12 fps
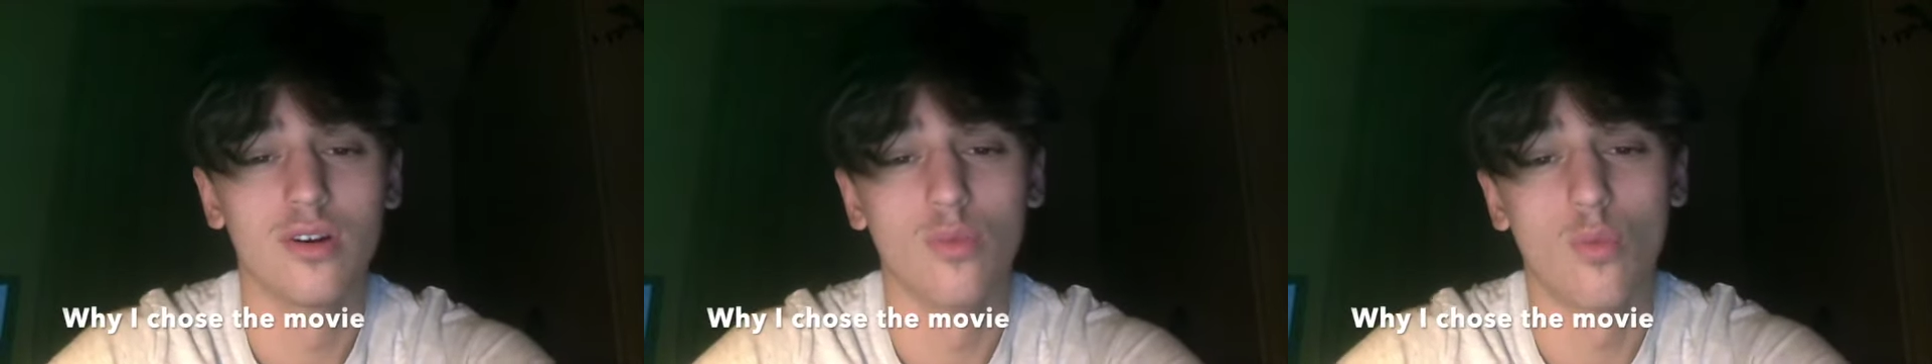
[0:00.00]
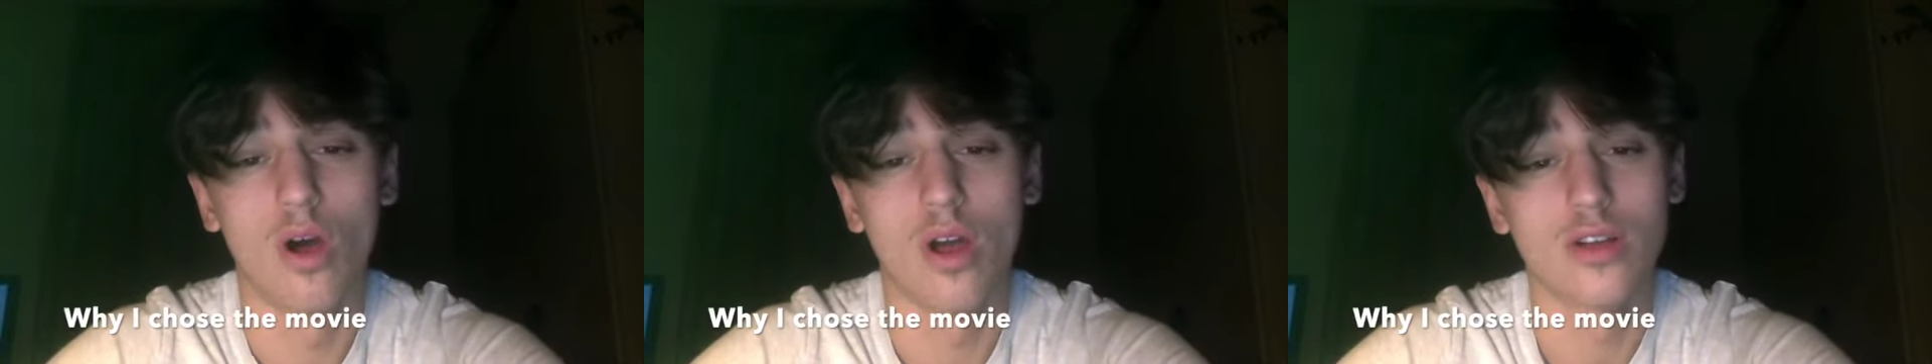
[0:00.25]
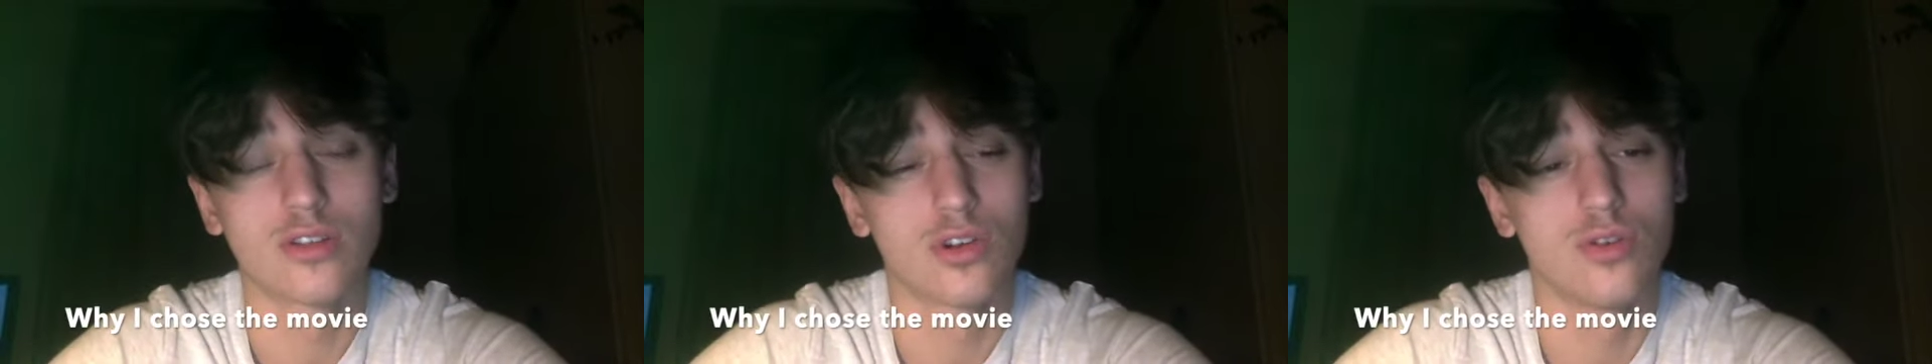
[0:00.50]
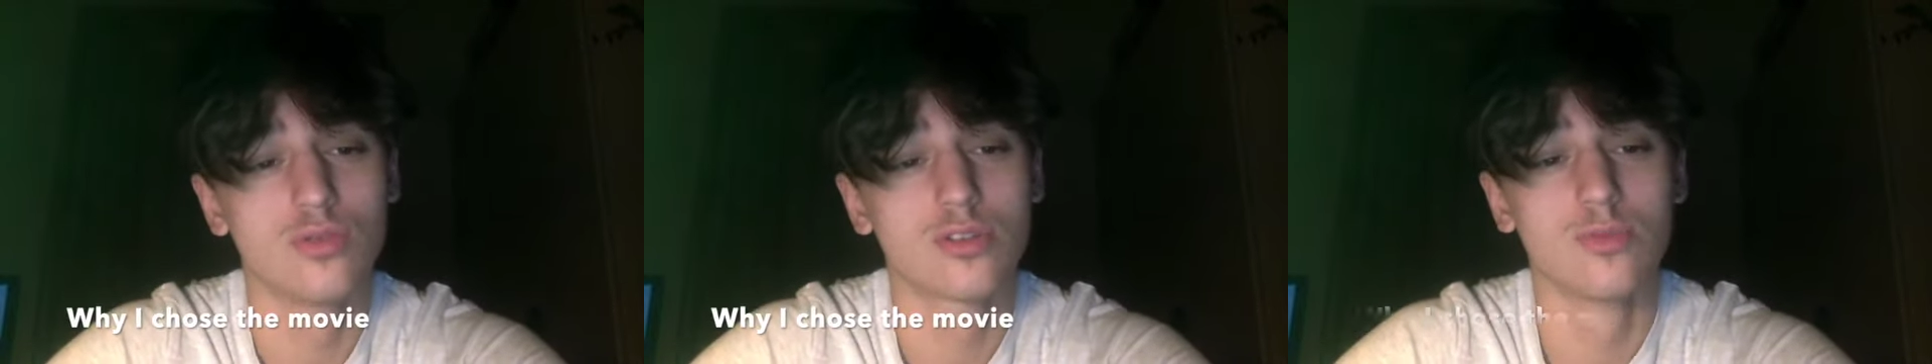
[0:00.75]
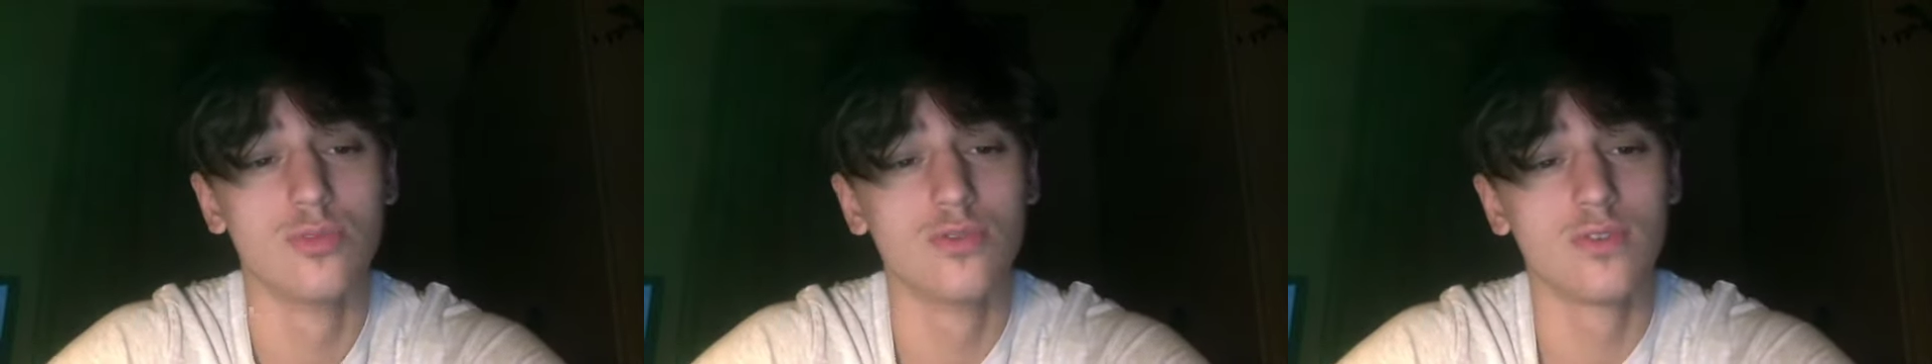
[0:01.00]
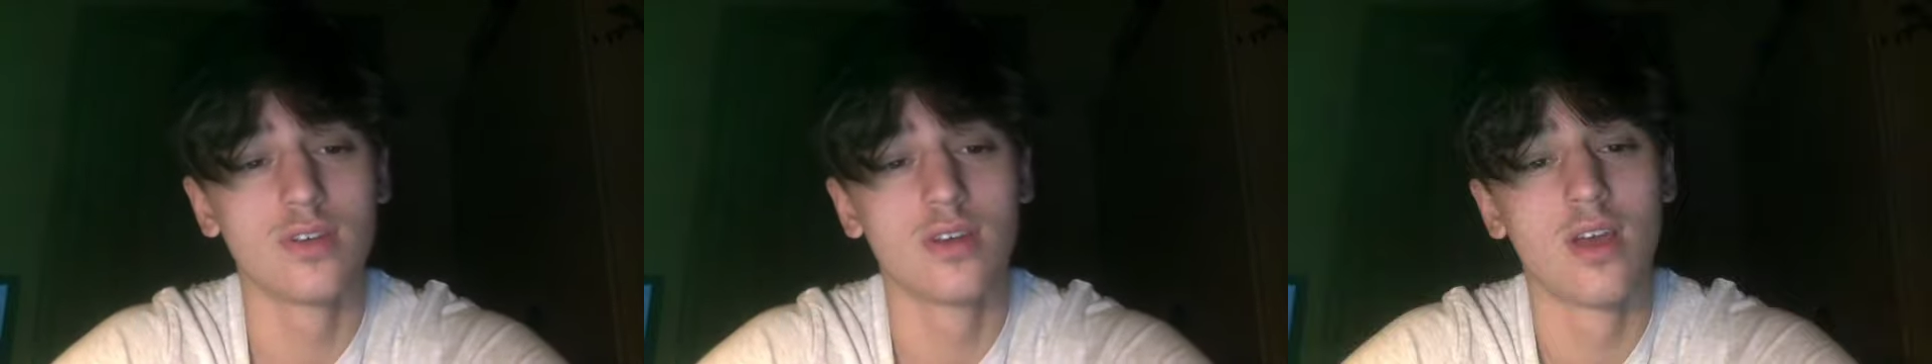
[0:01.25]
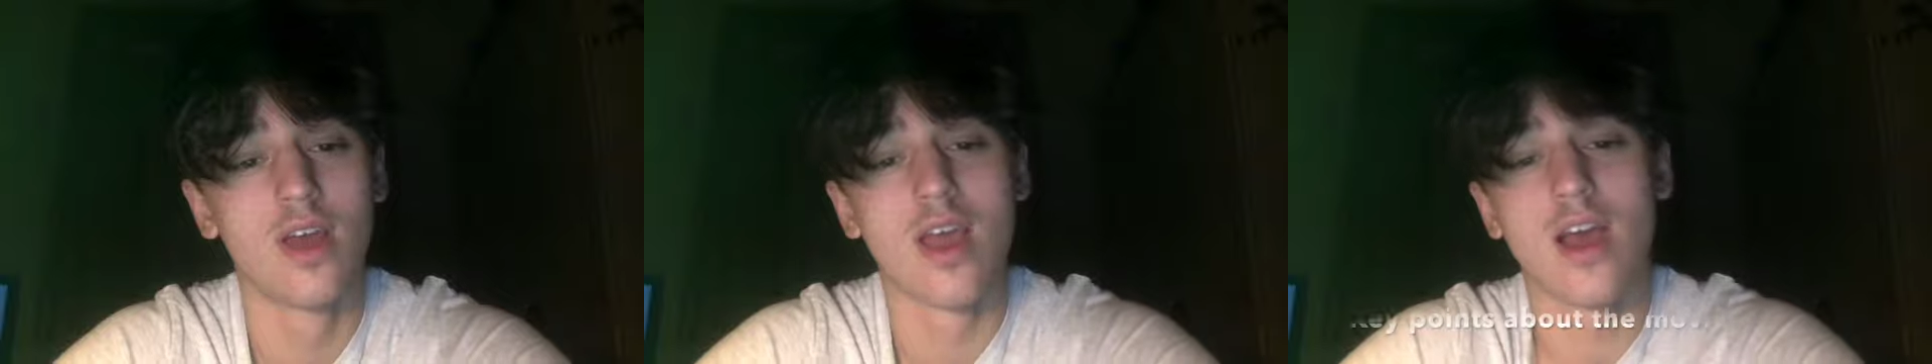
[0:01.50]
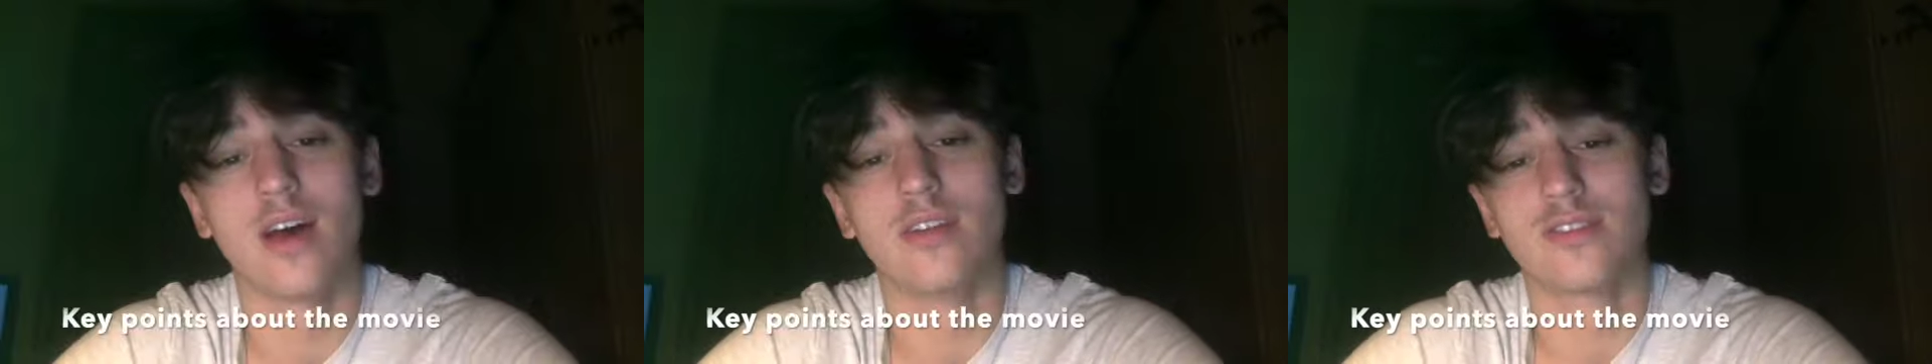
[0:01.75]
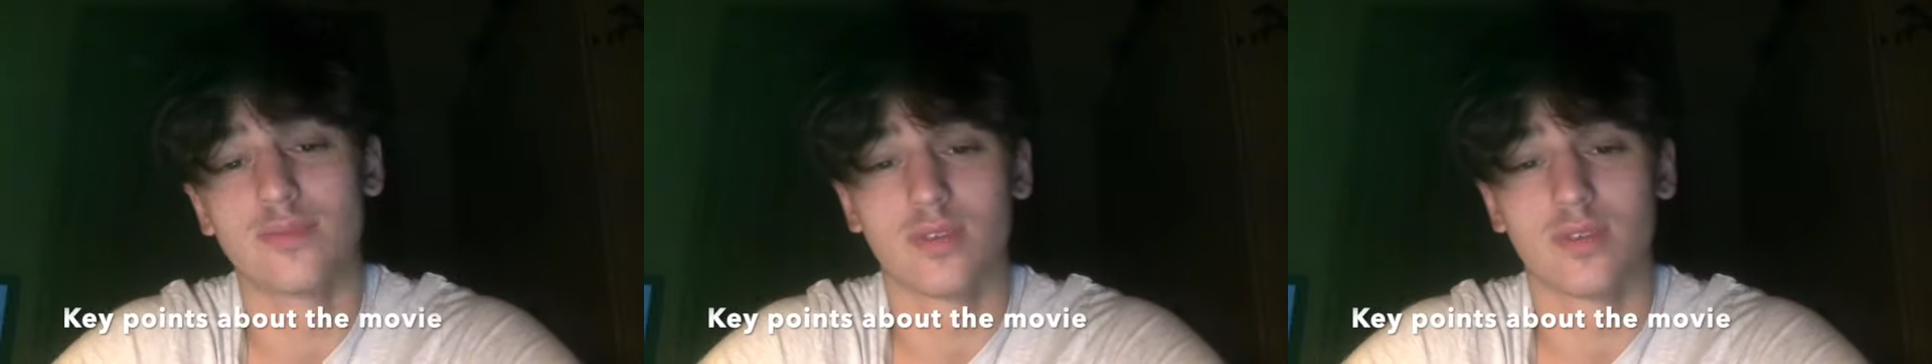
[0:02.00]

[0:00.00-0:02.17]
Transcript: why I chose the movie and some